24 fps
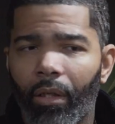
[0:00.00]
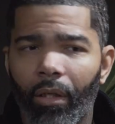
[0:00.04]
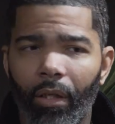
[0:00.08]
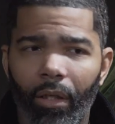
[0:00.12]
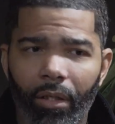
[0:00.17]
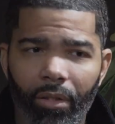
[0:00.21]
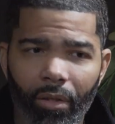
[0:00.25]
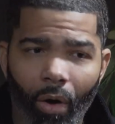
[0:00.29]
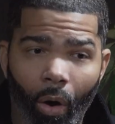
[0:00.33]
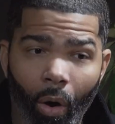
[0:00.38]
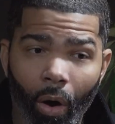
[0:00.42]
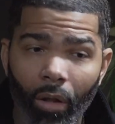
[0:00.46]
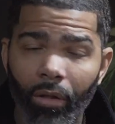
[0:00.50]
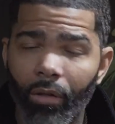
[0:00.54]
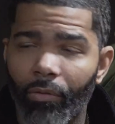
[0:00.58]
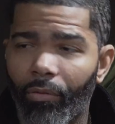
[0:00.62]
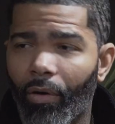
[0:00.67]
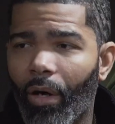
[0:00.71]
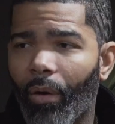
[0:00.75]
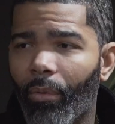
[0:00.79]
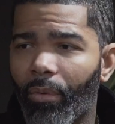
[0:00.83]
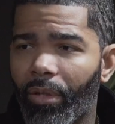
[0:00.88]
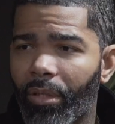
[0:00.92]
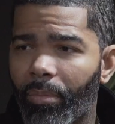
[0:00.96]
It's all of
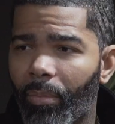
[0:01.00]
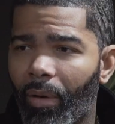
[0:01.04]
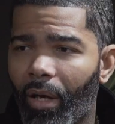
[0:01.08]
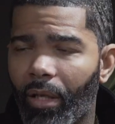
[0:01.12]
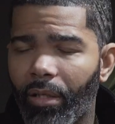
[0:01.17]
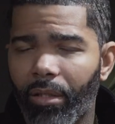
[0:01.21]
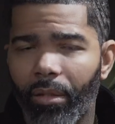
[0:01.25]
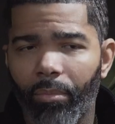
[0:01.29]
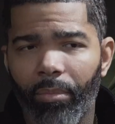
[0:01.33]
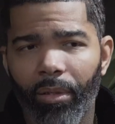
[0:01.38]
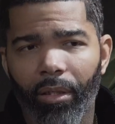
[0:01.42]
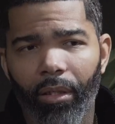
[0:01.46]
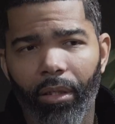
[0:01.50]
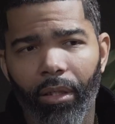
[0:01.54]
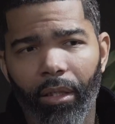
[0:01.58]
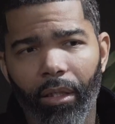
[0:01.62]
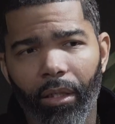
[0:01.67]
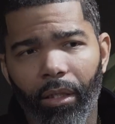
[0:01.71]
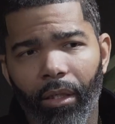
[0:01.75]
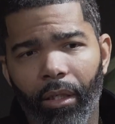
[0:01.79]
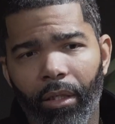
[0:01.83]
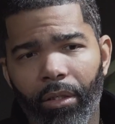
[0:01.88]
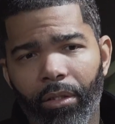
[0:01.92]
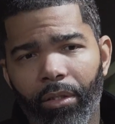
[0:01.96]
our
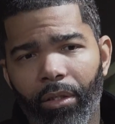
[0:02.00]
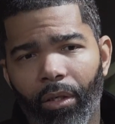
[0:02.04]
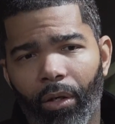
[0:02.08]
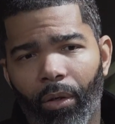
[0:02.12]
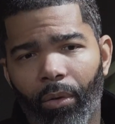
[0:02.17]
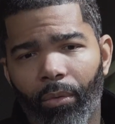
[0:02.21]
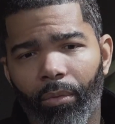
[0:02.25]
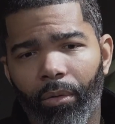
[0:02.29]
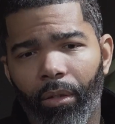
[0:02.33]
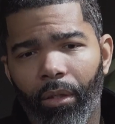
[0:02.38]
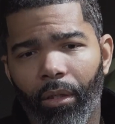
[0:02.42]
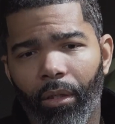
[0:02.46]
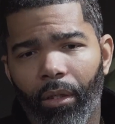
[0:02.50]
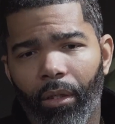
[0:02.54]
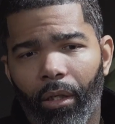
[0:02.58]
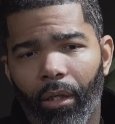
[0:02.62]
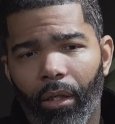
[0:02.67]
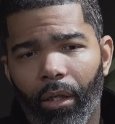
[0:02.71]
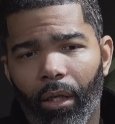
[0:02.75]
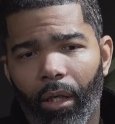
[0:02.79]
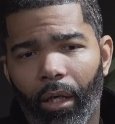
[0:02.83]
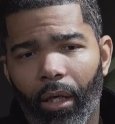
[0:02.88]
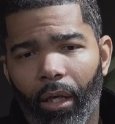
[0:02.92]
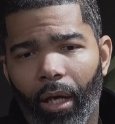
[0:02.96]
responsibility. And so
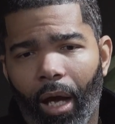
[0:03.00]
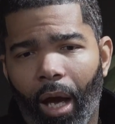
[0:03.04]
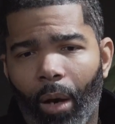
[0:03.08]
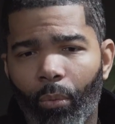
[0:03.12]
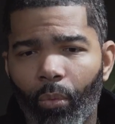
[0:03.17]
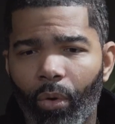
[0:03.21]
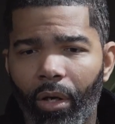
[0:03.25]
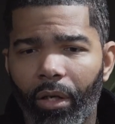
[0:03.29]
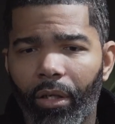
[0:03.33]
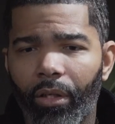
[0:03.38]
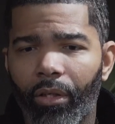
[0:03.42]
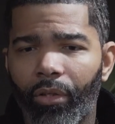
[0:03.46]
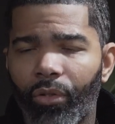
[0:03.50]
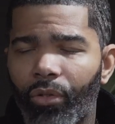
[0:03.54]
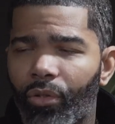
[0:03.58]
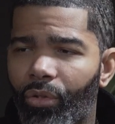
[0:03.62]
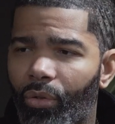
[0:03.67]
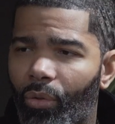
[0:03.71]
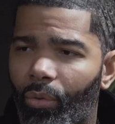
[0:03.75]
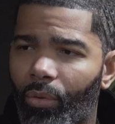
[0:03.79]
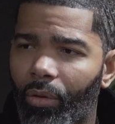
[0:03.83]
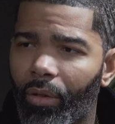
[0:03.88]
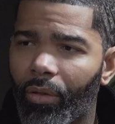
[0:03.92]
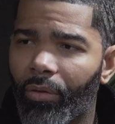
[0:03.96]
I want to
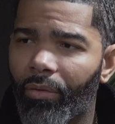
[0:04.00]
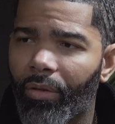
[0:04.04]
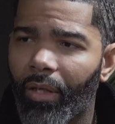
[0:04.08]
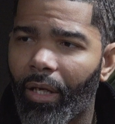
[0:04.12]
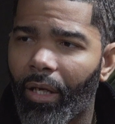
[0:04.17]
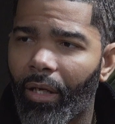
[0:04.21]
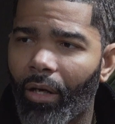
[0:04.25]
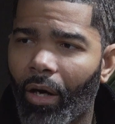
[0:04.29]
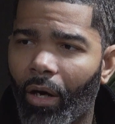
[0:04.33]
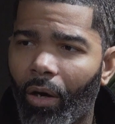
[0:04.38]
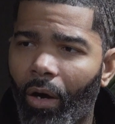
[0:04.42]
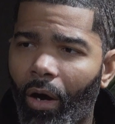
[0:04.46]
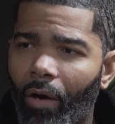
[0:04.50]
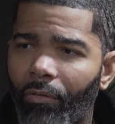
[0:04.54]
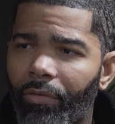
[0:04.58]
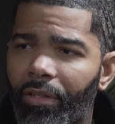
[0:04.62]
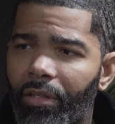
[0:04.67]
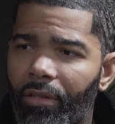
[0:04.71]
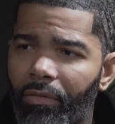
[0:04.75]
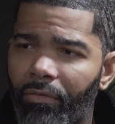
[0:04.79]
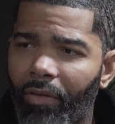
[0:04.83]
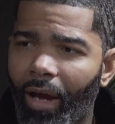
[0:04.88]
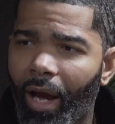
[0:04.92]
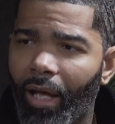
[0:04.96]
ensure that our Office
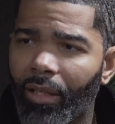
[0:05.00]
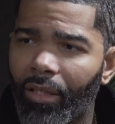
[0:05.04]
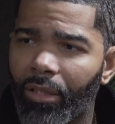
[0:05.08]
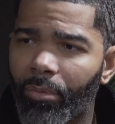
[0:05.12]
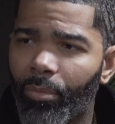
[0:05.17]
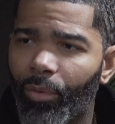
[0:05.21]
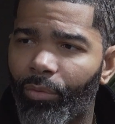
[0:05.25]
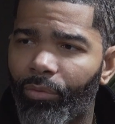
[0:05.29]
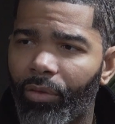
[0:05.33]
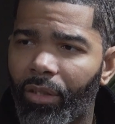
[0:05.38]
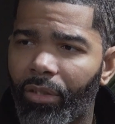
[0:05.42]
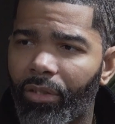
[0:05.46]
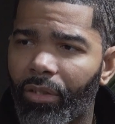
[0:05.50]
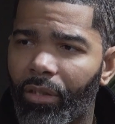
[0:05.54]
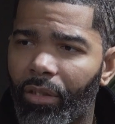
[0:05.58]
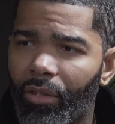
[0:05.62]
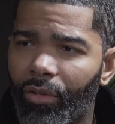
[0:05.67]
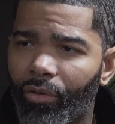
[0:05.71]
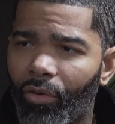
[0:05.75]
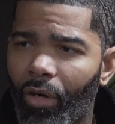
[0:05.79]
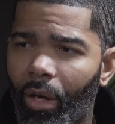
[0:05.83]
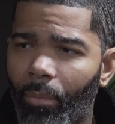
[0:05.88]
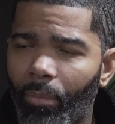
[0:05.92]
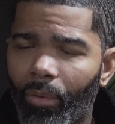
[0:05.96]
of Violence Prevention and
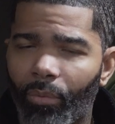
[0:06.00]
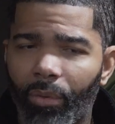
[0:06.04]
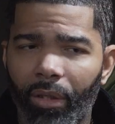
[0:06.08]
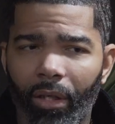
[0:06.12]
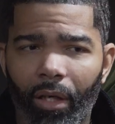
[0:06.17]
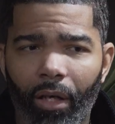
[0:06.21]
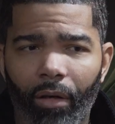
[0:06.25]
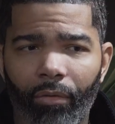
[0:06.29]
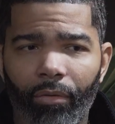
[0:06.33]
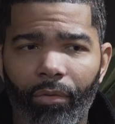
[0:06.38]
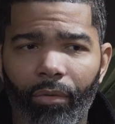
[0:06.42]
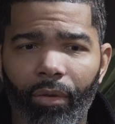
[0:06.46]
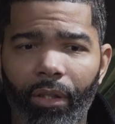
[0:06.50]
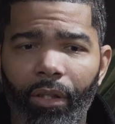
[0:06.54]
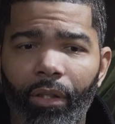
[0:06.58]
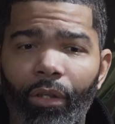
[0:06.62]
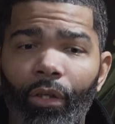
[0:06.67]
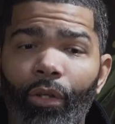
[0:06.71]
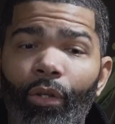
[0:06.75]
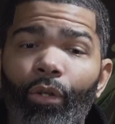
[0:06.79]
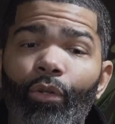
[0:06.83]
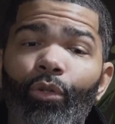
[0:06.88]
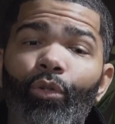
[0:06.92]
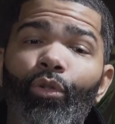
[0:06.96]
Trauma Recovery
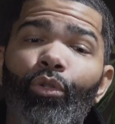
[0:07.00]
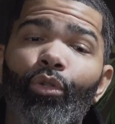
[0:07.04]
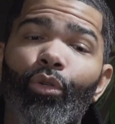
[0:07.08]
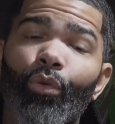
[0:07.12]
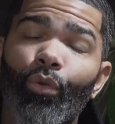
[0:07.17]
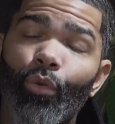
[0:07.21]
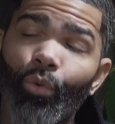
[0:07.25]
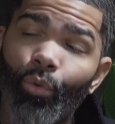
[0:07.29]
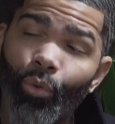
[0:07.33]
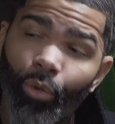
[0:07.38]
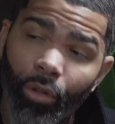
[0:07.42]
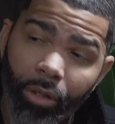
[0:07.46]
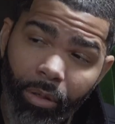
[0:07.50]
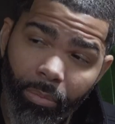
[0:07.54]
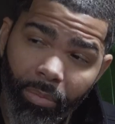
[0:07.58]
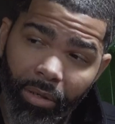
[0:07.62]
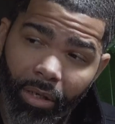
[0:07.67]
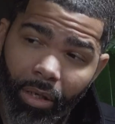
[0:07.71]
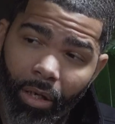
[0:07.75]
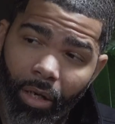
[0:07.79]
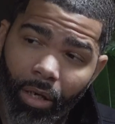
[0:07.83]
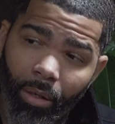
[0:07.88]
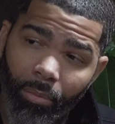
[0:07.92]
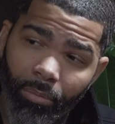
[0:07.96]
truly
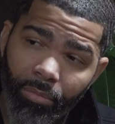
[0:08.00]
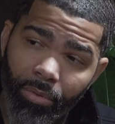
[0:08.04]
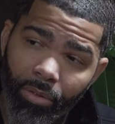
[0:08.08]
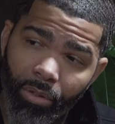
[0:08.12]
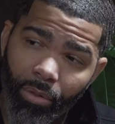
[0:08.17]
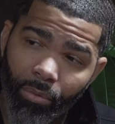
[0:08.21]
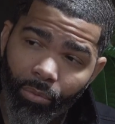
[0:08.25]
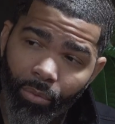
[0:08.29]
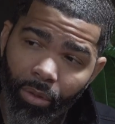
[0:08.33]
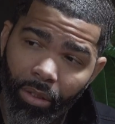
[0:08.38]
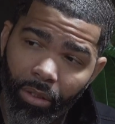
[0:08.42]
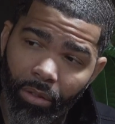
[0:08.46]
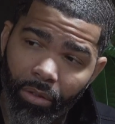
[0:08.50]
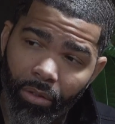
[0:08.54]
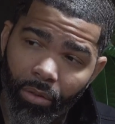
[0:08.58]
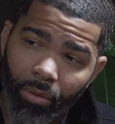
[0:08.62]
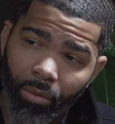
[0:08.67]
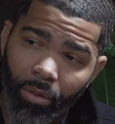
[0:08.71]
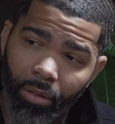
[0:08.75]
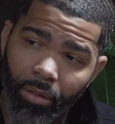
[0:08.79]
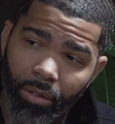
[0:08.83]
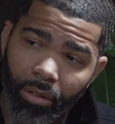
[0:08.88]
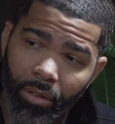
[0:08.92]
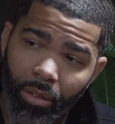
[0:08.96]
becomes the
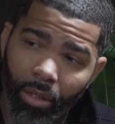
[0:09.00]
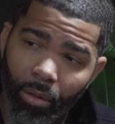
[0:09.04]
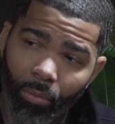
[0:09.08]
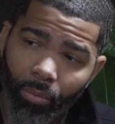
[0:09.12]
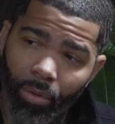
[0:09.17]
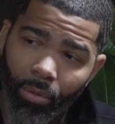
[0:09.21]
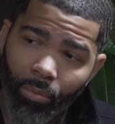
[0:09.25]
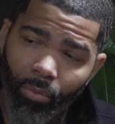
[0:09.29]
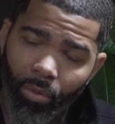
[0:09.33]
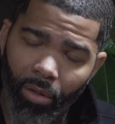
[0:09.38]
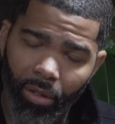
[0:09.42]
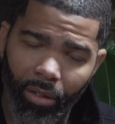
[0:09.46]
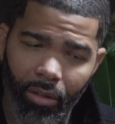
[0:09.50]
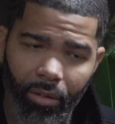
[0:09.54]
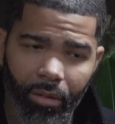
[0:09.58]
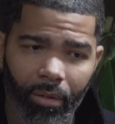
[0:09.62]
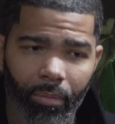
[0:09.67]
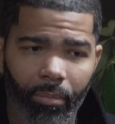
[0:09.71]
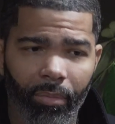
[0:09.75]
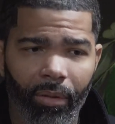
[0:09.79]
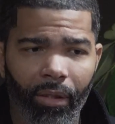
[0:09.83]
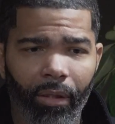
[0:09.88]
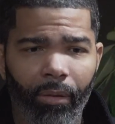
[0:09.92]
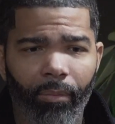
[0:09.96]
resource that we want it to
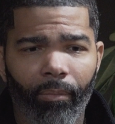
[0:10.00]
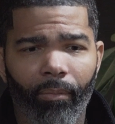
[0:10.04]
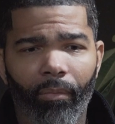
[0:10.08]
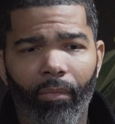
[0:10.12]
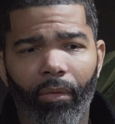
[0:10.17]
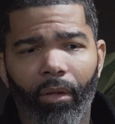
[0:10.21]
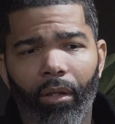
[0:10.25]
be.